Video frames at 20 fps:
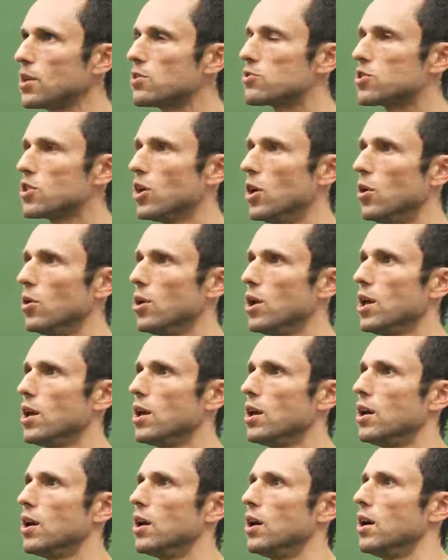So
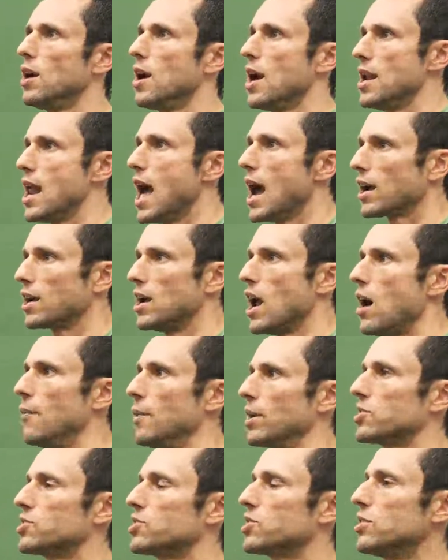an
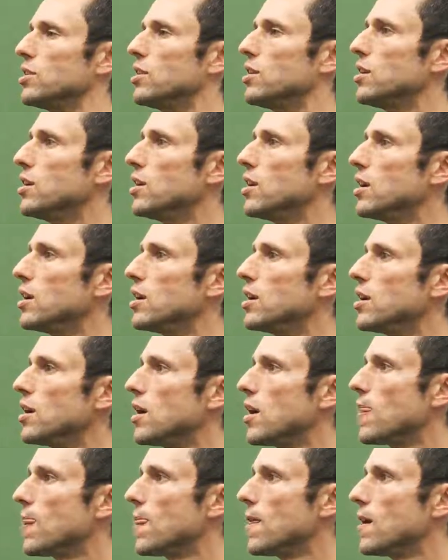economics
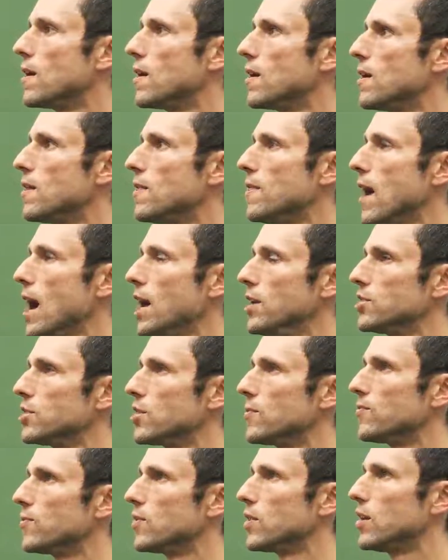
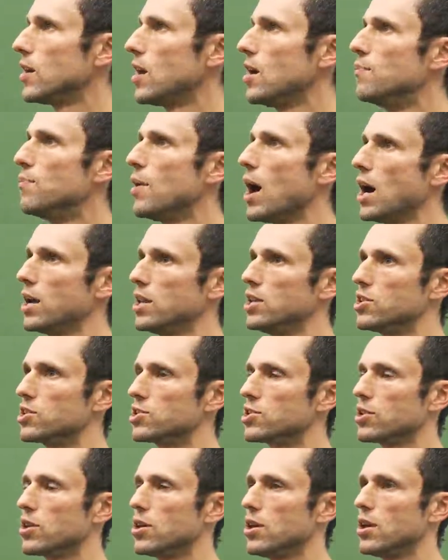that
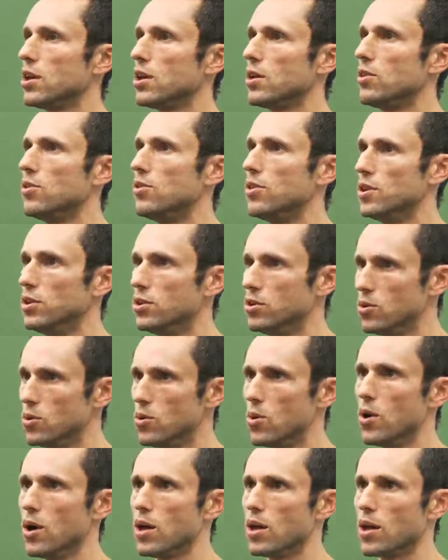embodies the
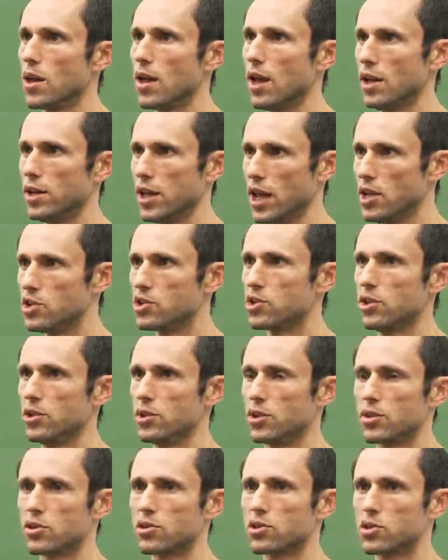new and
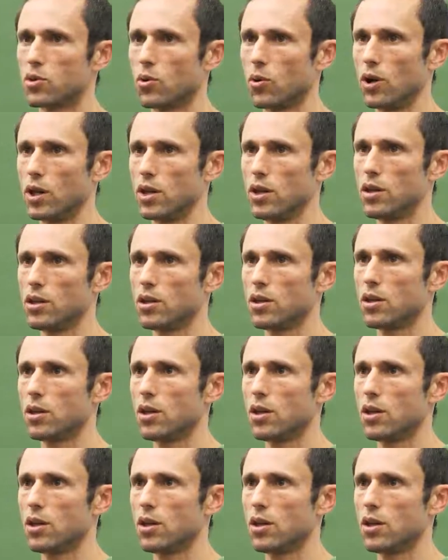ancient story